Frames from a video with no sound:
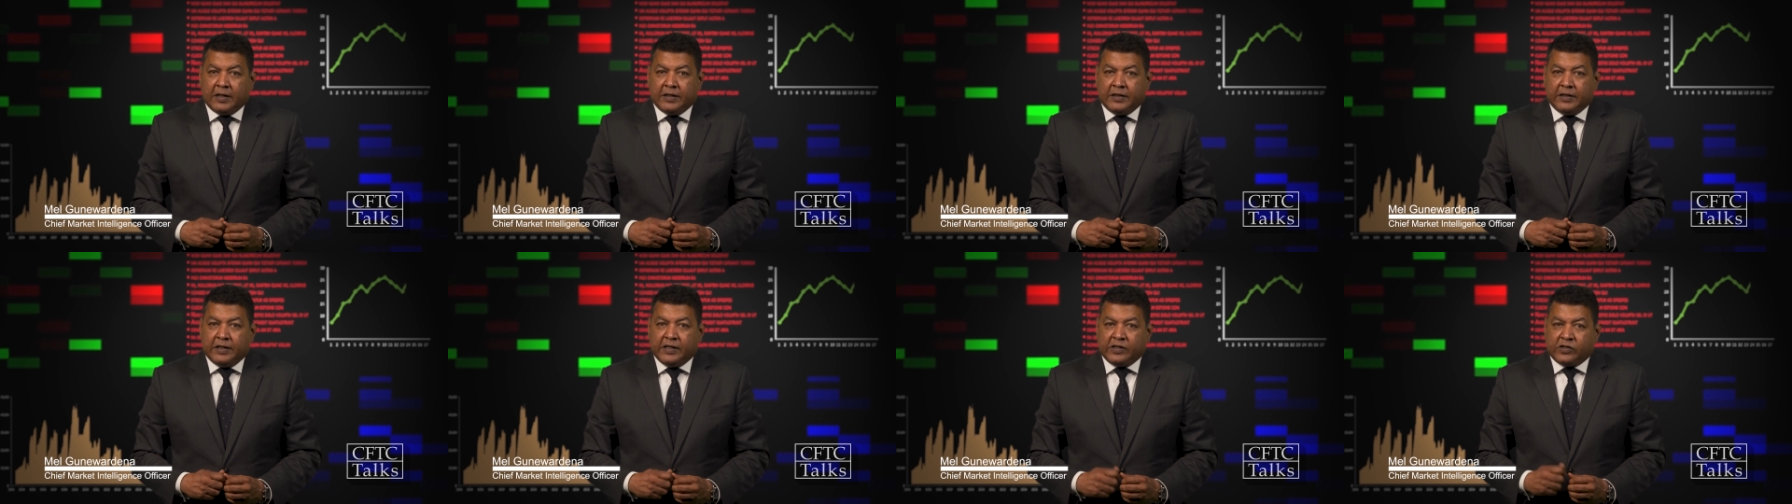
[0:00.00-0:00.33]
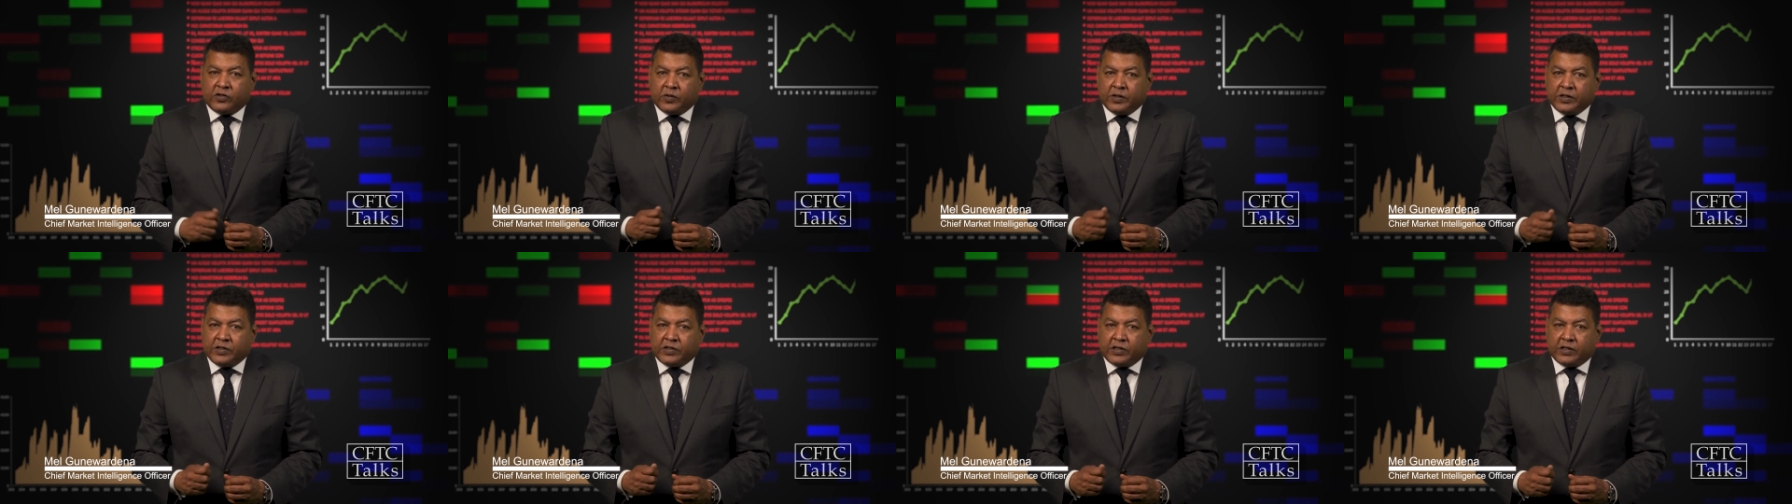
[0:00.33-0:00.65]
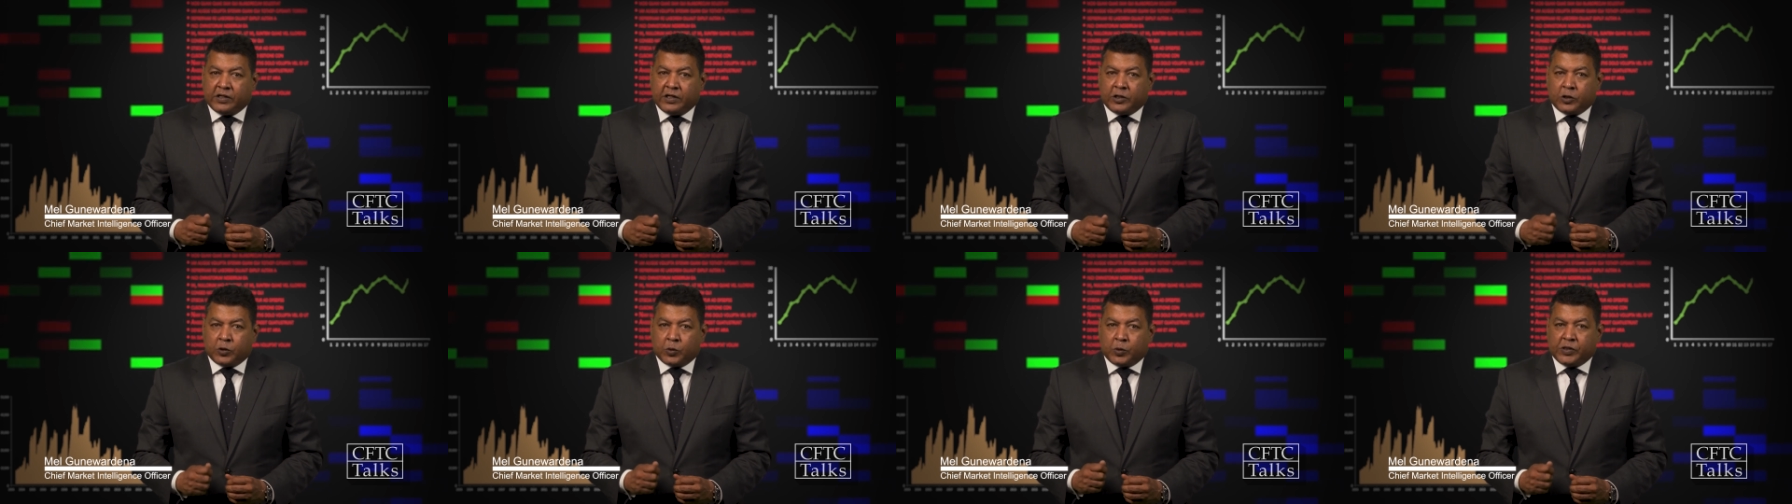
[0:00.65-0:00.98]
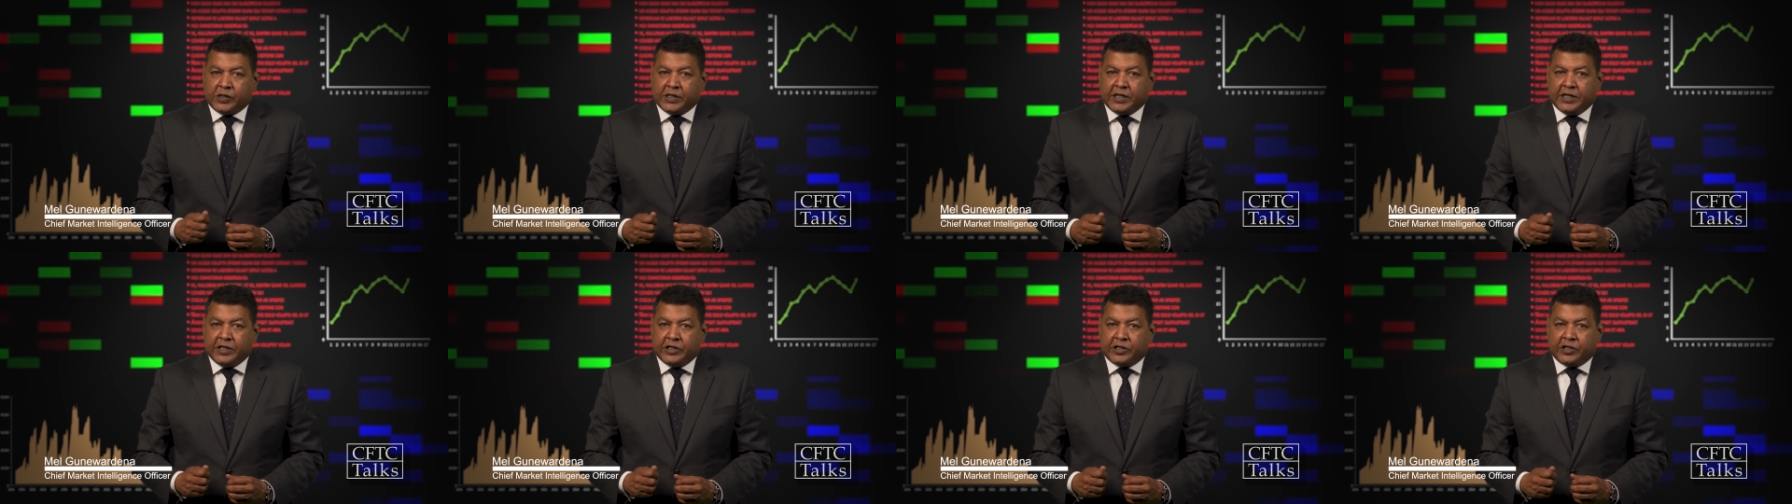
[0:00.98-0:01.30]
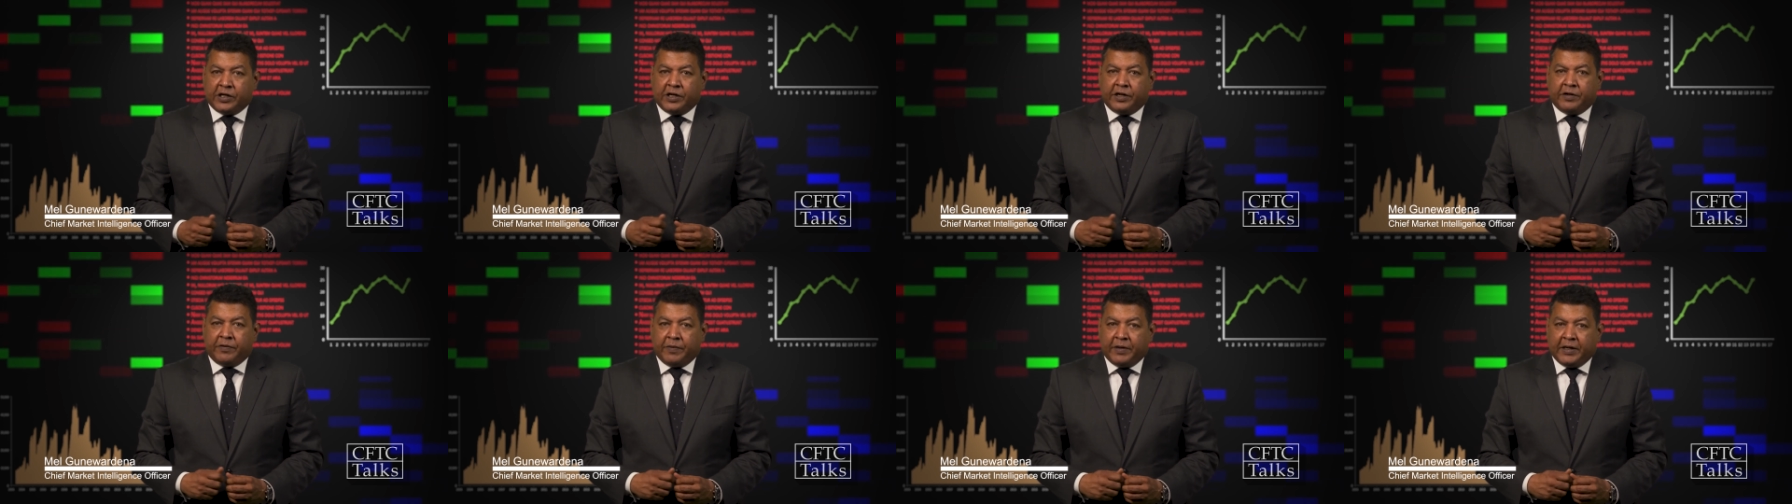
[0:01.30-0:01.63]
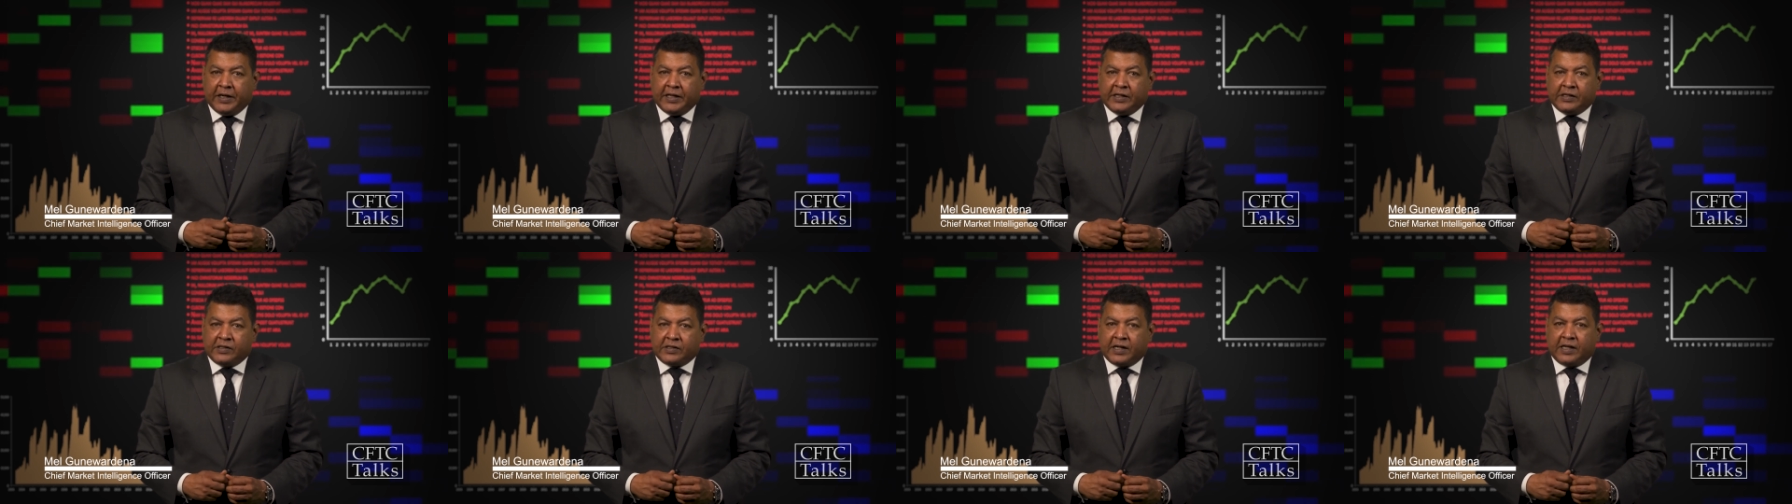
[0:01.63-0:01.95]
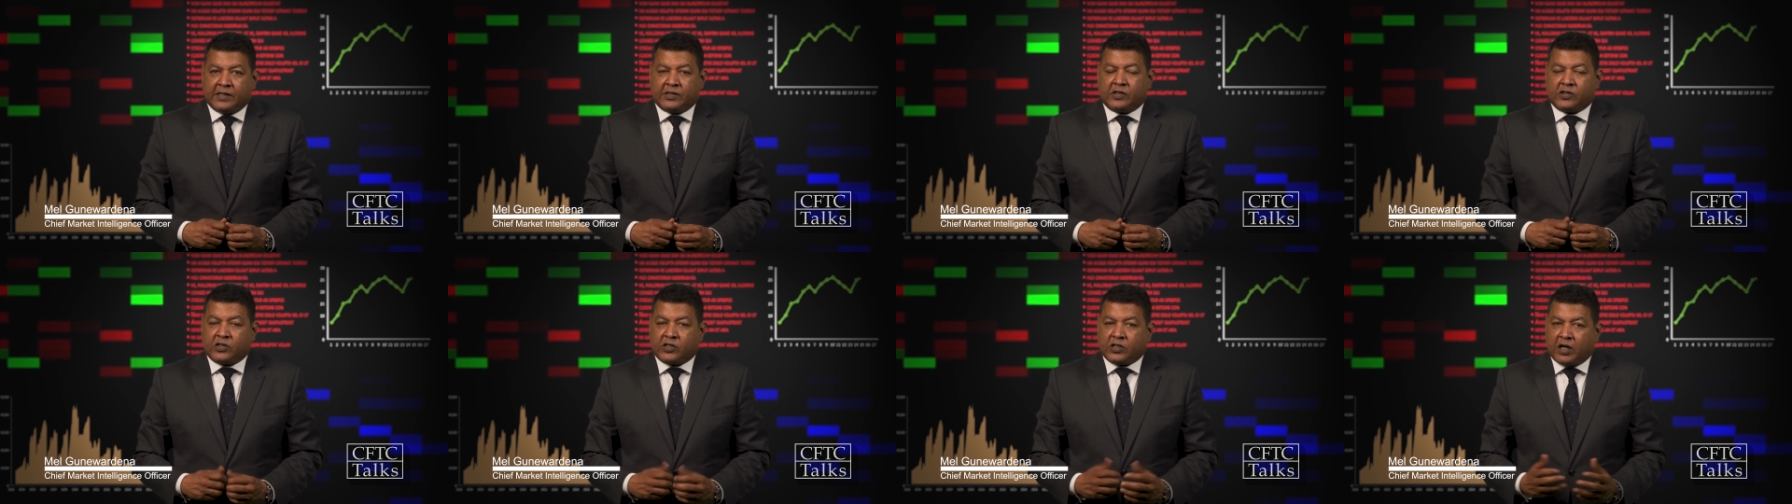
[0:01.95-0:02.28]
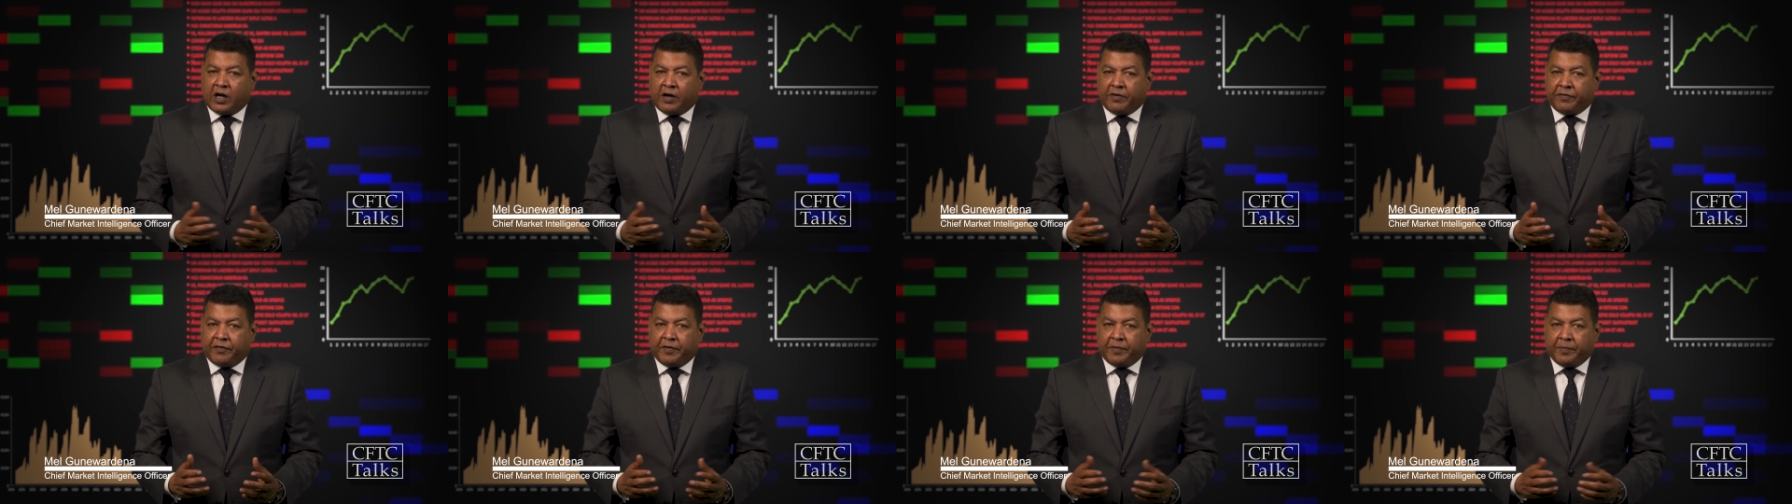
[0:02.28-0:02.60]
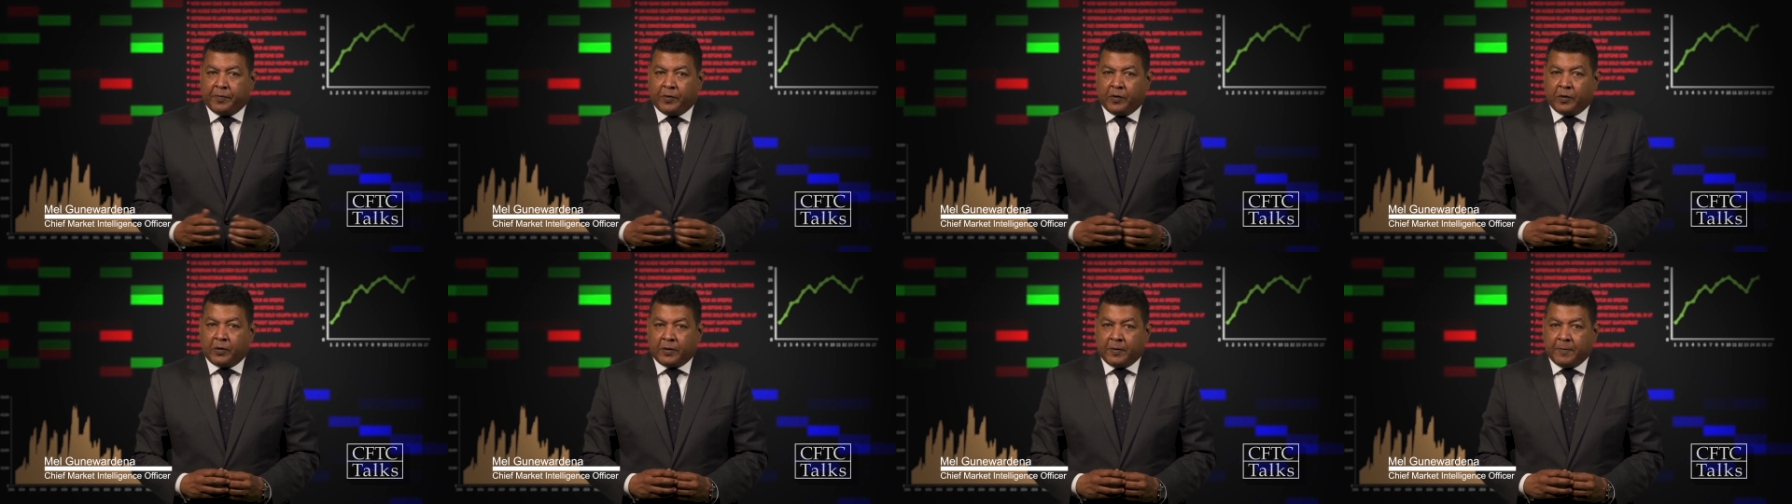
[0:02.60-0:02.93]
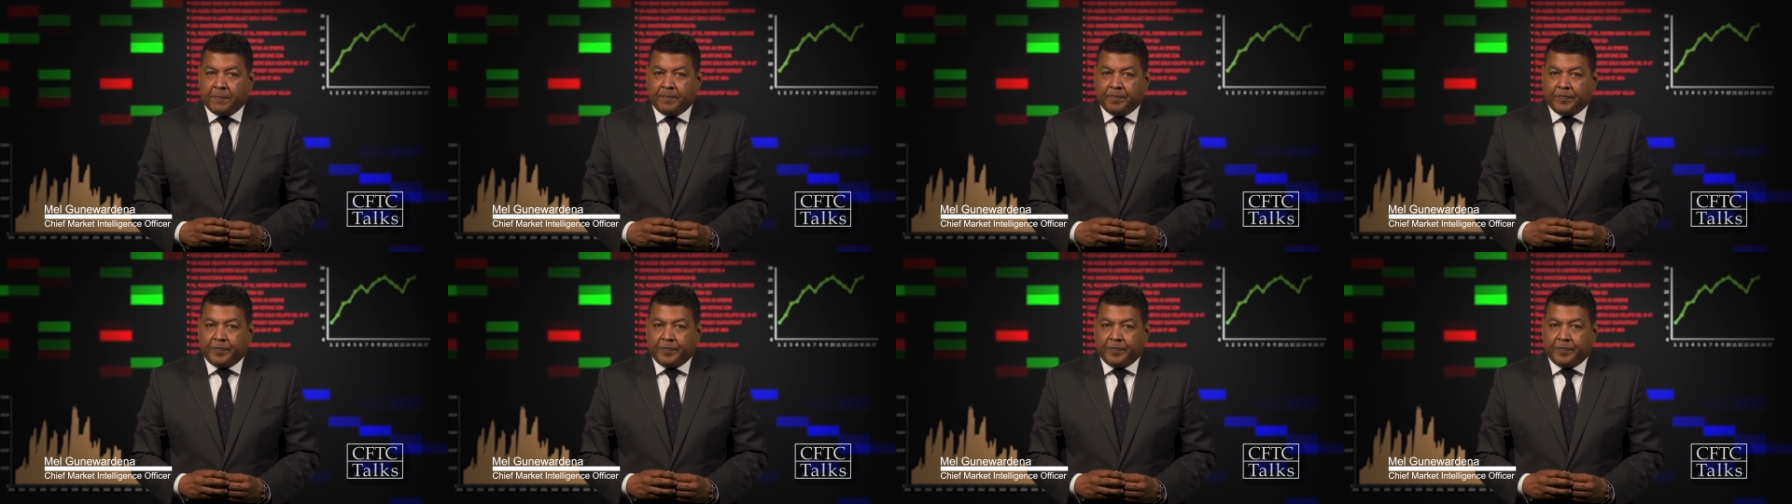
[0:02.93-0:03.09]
This research was initially released as a staff report.